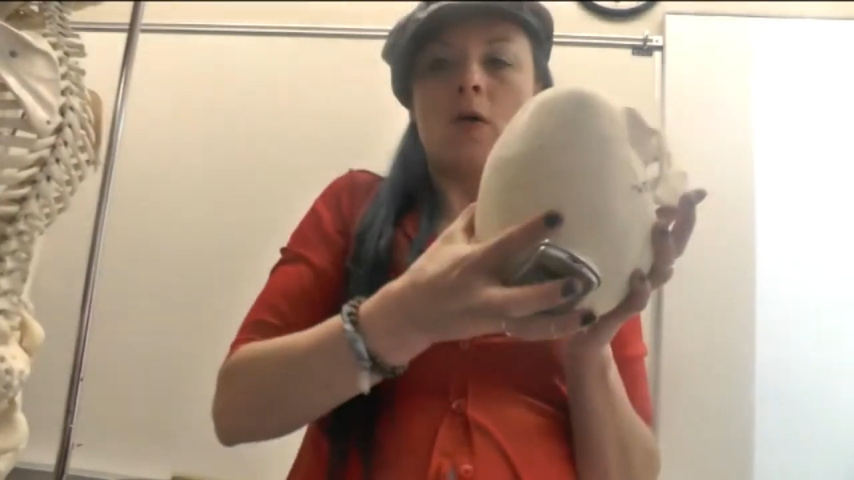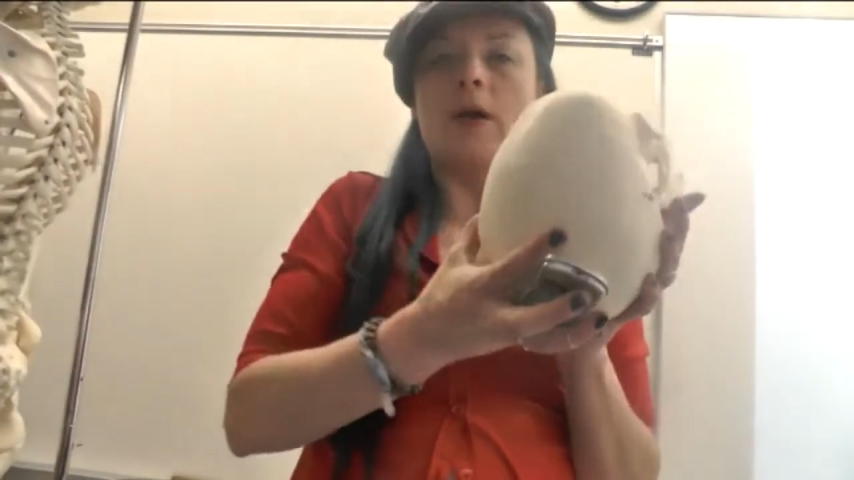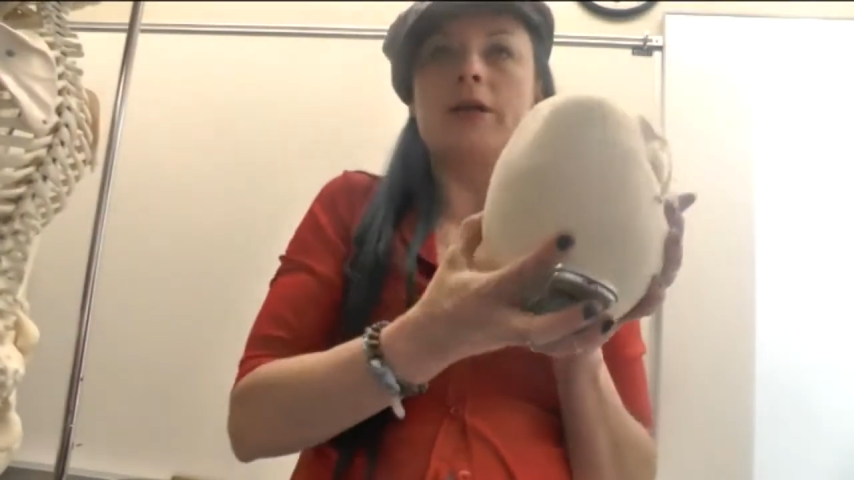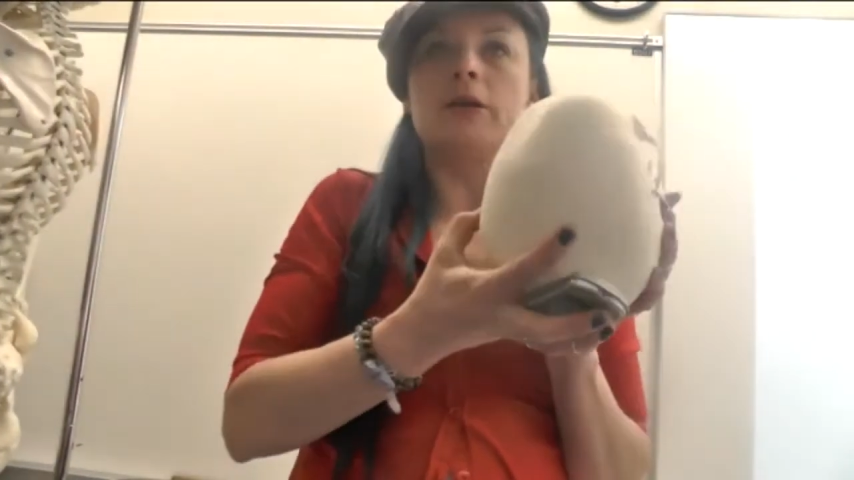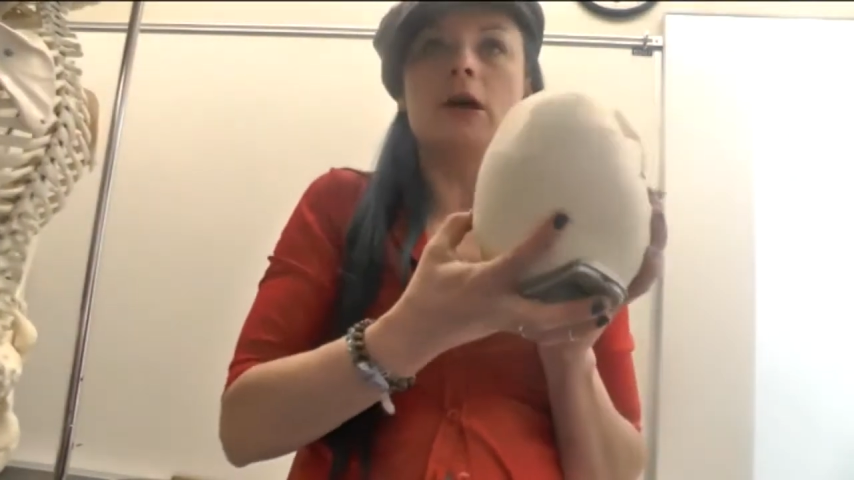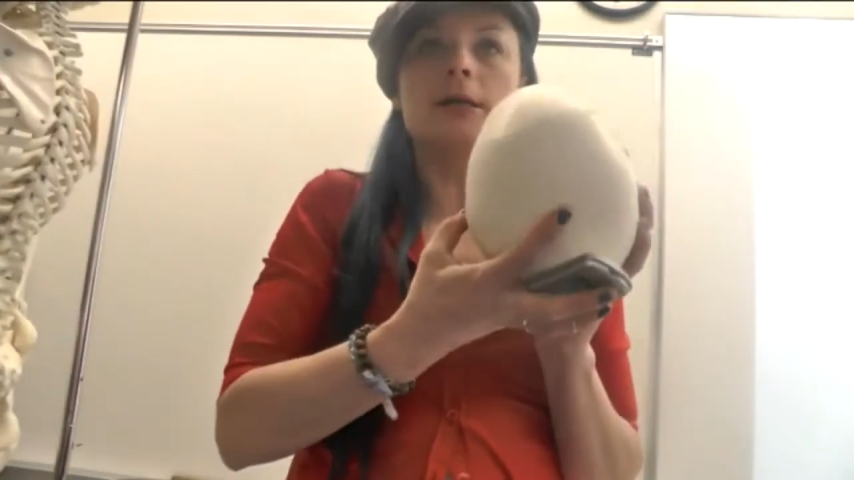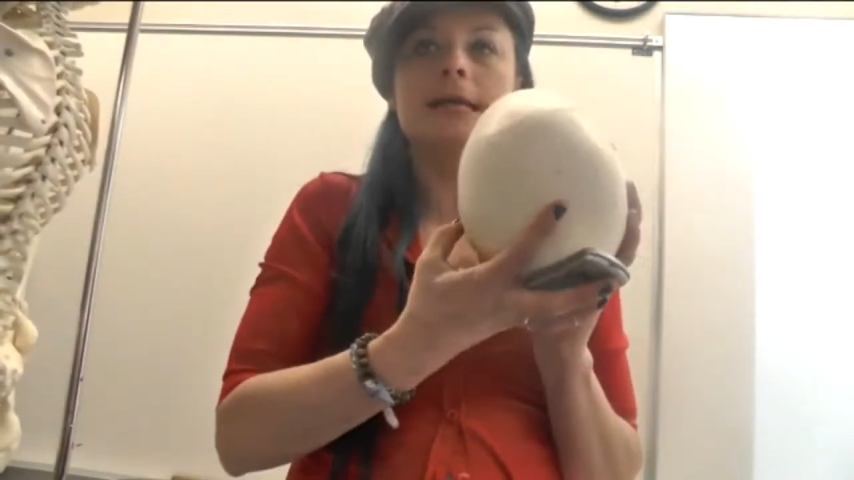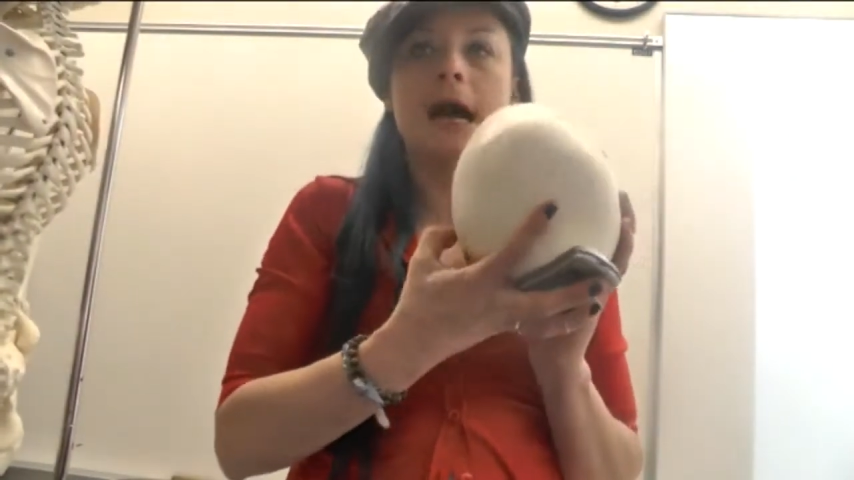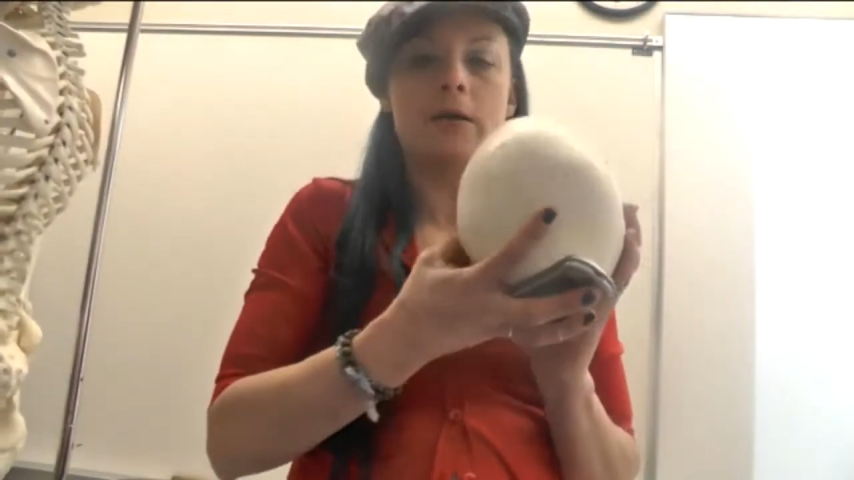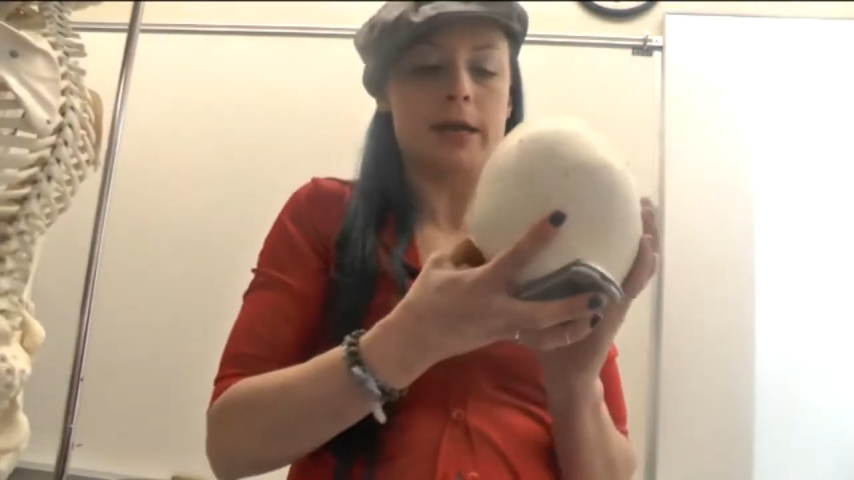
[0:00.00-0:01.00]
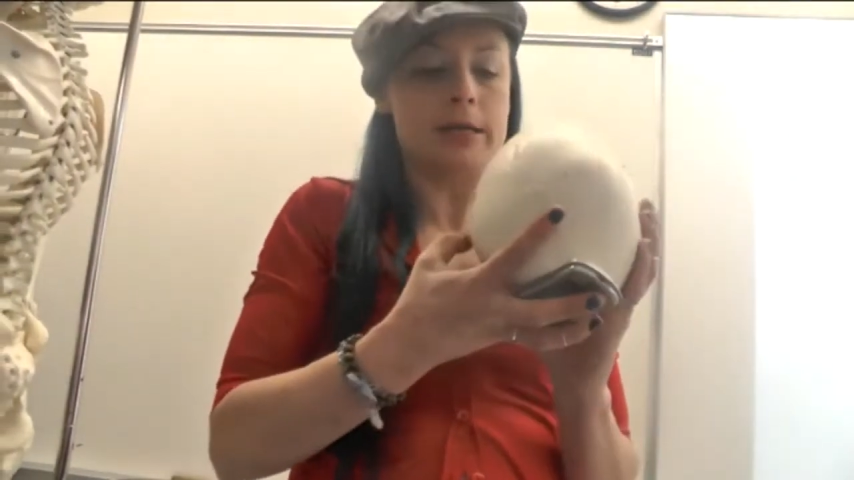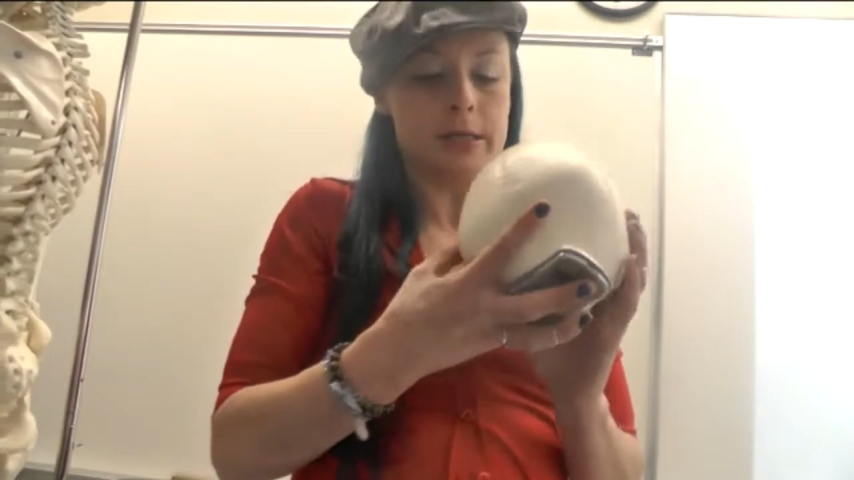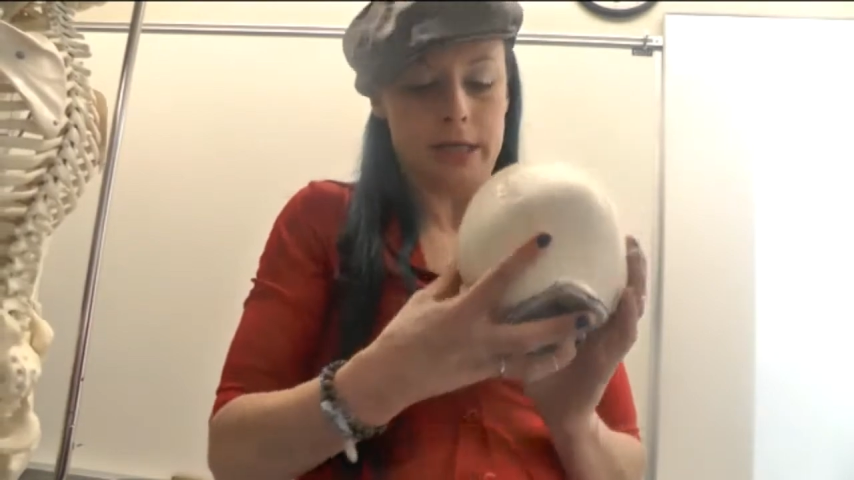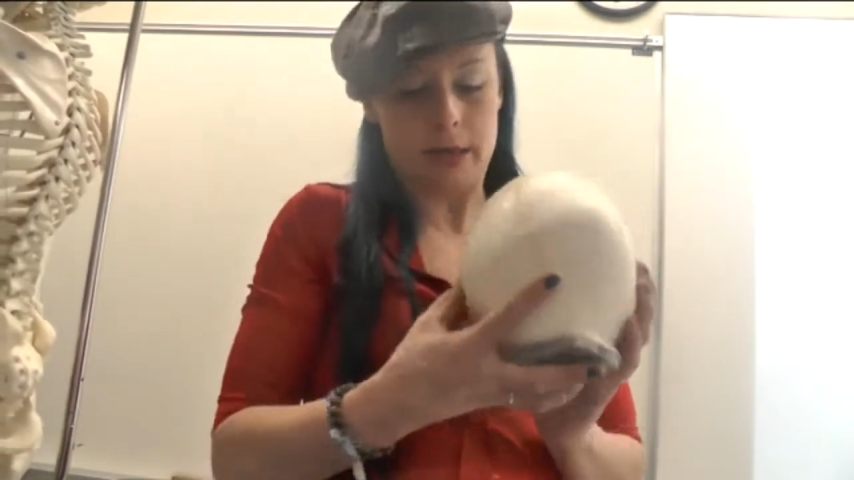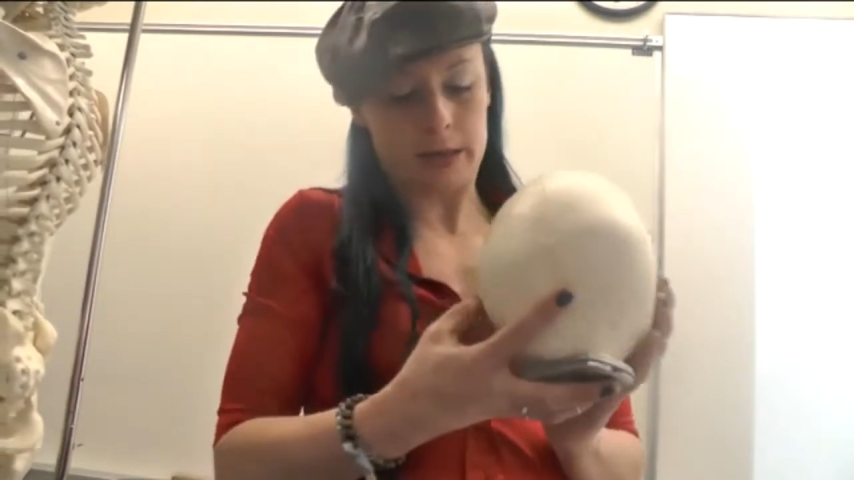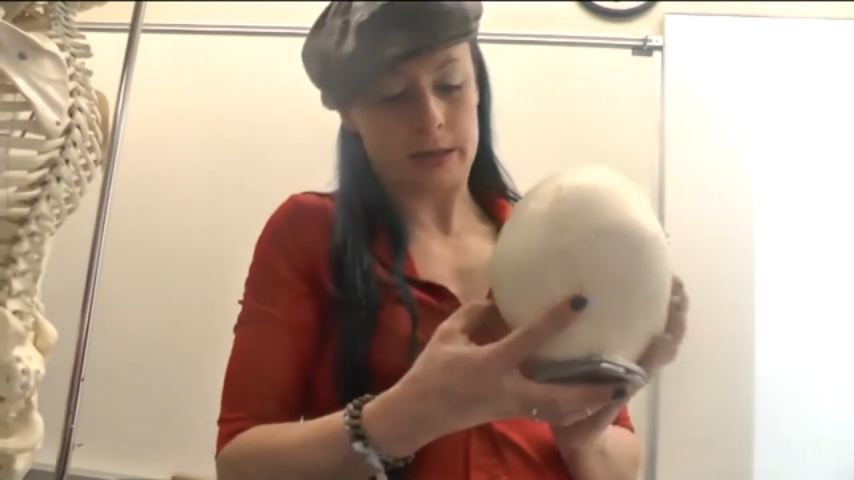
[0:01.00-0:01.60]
when you look down into your